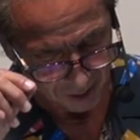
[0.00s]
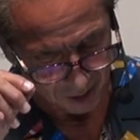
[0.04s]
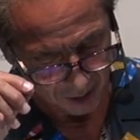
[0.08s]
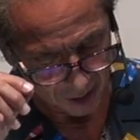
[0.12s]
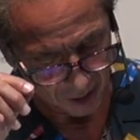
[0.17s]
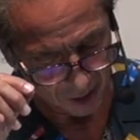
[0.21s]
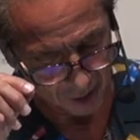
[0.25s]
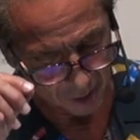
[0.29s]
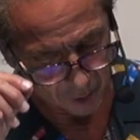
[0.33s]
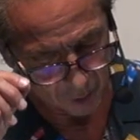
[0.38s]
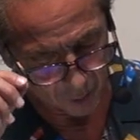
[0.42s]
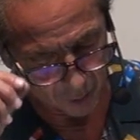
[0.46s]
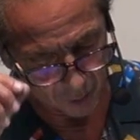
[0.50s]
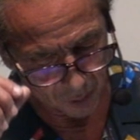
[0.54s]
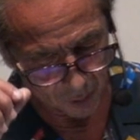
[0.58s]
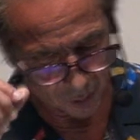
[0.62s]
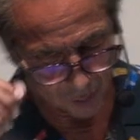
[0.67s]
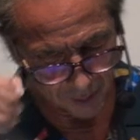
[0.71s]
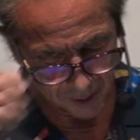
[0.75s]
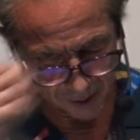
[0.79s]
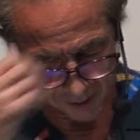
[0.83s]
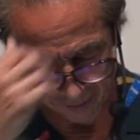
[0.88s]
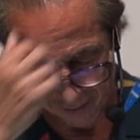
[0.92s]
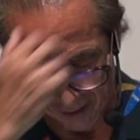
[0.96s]
to the
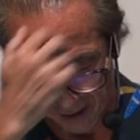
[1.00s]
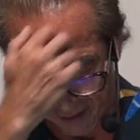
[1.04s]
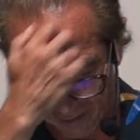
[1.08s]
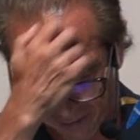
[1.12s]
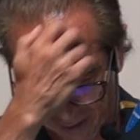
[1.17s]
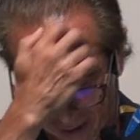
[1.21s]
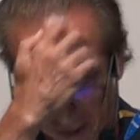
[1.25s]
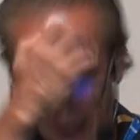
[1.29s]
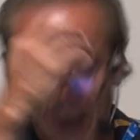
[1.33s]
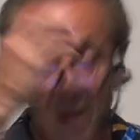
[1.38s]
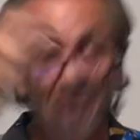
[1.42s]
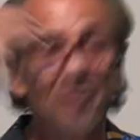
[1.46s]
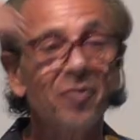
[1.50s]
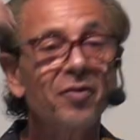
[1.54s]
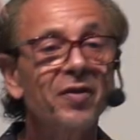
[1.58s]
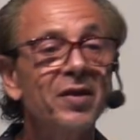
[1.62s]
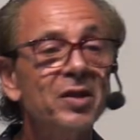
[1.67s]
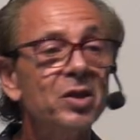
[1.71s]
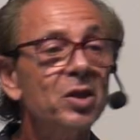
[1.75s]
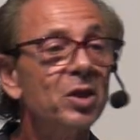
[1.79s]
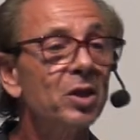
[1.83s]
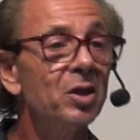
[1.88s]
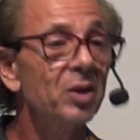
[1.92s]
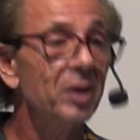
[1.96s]
Queen of Heaven,
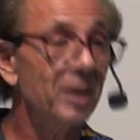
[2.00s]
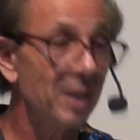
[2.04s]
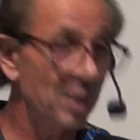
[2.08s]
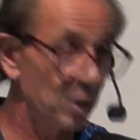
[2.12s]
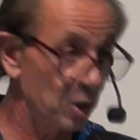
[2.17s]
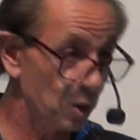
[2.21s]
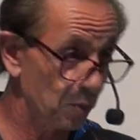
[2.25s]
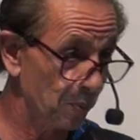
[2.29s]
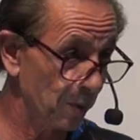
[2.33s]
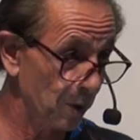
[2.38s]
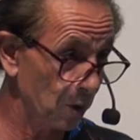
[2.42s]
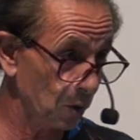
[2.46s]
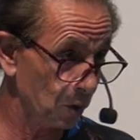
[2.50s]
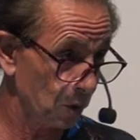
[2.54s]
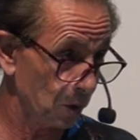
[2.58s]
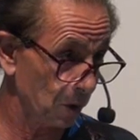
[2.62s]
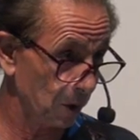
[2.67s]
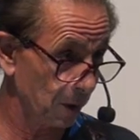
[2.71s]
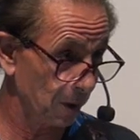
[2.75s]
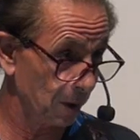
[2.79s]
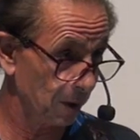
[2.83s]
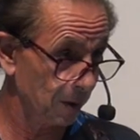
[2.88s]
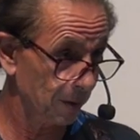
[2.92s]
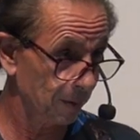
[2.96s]
physically and
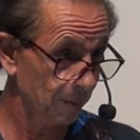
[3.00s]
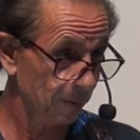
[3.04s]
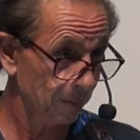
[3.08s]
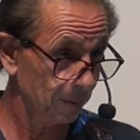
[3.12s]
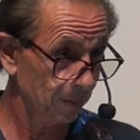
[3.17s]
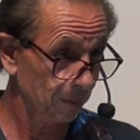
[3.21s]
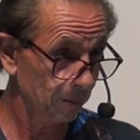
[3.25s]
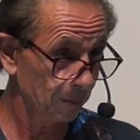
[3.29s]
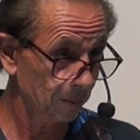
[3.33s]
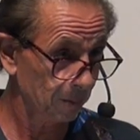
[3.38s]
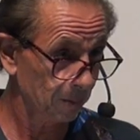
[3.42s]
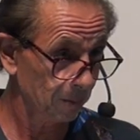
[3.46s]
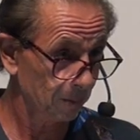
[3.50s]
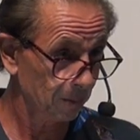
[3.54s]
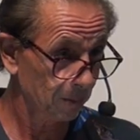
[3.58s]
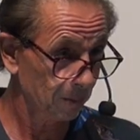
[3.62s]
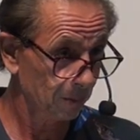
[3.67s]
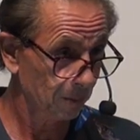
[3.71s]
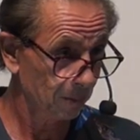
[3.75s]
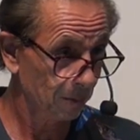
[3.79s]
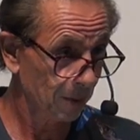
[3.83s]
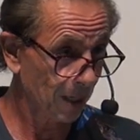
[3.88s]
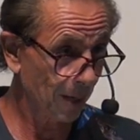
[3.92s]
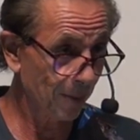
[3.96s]
spiritually.
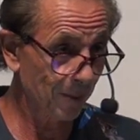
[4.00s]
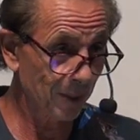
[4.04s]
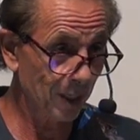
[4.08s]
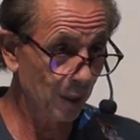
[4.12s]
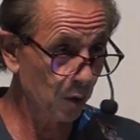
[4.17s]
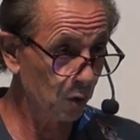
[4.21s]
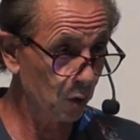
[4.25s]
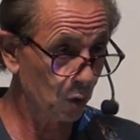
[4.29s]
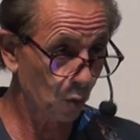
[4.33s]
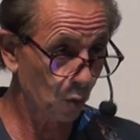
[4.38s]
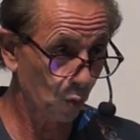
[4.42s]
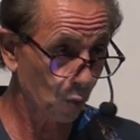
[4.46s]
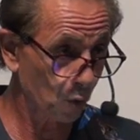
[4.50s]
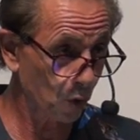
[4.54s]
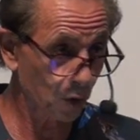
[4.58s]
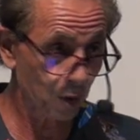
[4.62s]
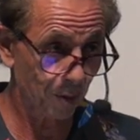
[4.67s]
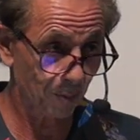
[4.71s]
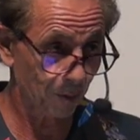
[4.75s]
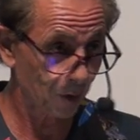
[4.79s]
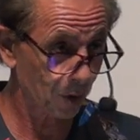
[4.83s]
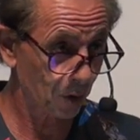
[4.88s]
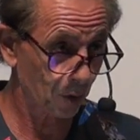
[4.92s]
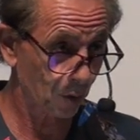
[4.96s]
I mean, they used to
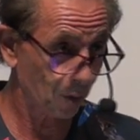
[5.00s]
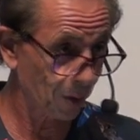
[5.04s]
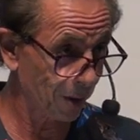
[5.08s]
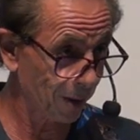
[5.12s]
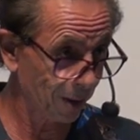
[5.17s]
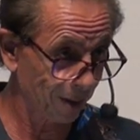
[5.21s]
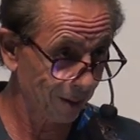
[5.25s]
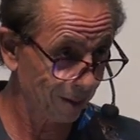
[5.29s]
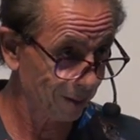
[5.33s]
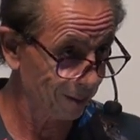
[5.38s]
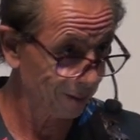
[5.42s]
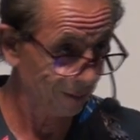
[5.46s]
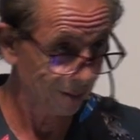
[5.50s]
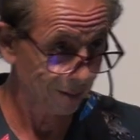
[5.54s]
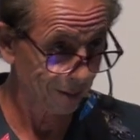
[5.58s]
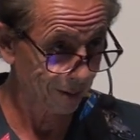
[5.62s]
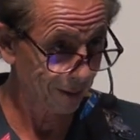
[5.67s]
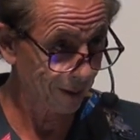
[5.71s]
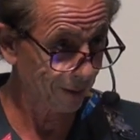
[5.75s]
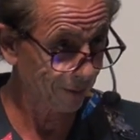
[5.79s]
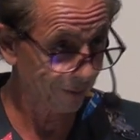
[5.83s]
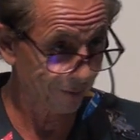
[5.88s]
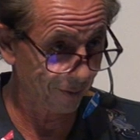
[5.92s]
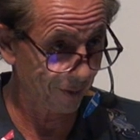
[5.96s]
worship this queen
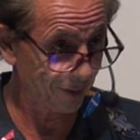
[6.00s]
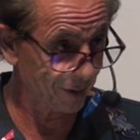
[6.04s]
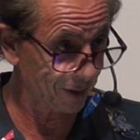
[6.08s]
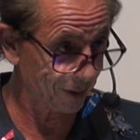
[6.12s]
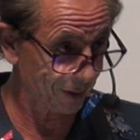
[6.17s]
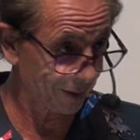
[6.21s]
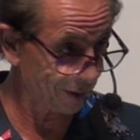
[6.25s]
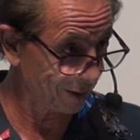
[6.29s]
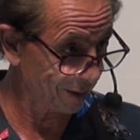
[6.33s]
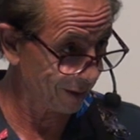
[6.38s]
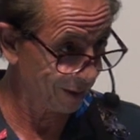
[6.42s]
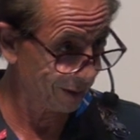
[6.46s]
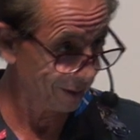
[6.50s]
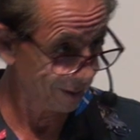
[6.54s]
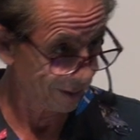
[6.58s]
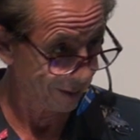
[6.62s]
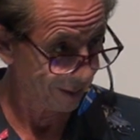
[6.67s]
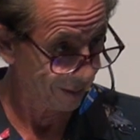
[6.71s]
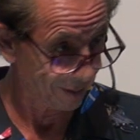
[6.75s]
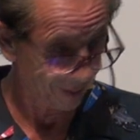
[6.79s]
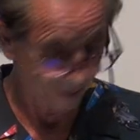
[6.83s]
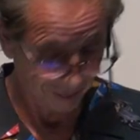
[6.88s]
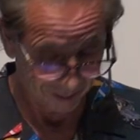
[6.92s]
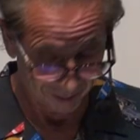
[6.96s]
physically.
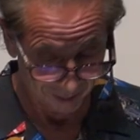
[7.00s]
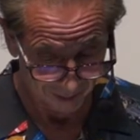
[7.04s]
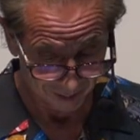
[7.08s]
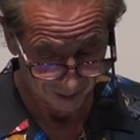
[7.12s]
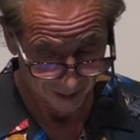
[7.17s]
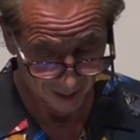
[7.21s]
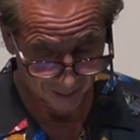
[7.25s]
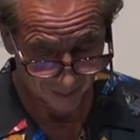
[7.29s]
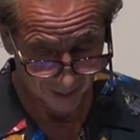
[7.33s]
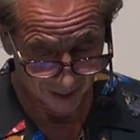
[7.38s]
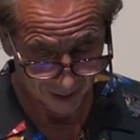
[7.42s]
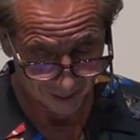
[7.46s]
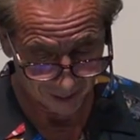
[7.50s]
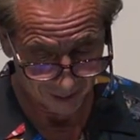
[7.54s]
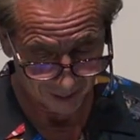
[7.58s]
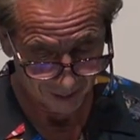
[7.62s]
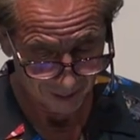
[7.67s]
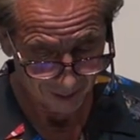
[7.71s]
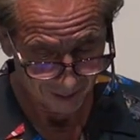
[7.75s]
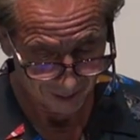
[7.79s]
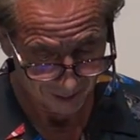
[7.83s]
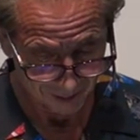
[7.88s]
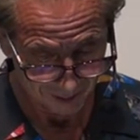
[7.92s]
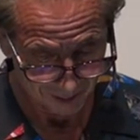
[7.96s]
Amen?
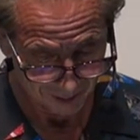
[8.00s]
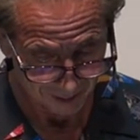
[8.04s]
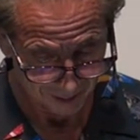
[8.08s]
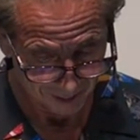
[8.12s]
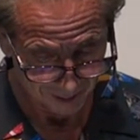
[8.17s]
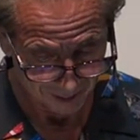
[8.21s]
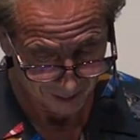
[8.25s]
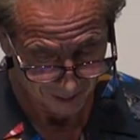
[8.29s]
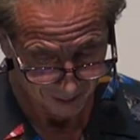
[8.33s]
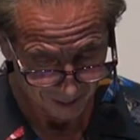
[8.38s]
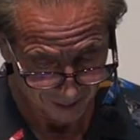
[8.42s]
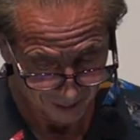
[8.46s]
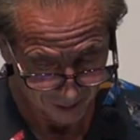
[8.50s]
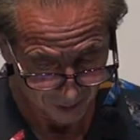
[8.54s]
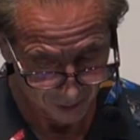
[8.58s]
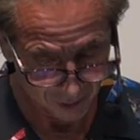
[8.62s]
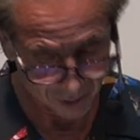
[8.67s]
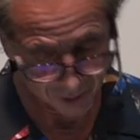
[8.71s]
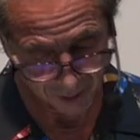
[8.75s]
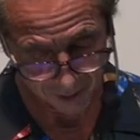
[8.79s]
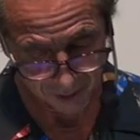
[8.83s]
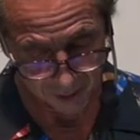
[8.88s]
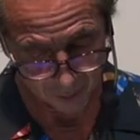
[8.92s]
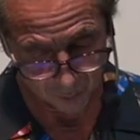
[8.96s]
Just
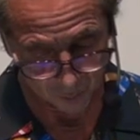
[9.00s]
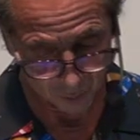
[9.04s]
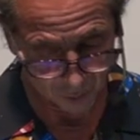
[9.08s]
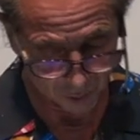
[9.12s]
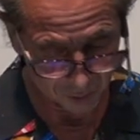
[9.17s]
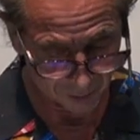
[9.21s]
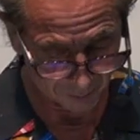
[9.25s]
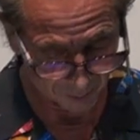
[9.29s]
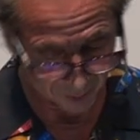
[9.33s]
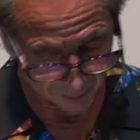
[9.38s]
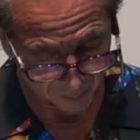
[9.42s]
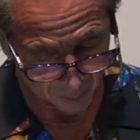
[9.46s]
like they worship the